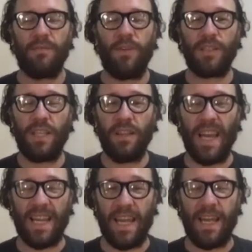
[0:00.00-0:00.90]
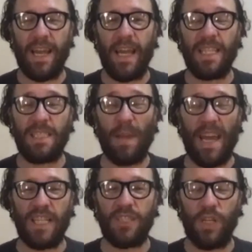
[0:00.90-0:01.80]
function like a
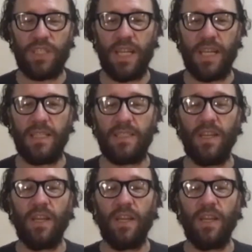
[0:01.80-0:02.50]
space which is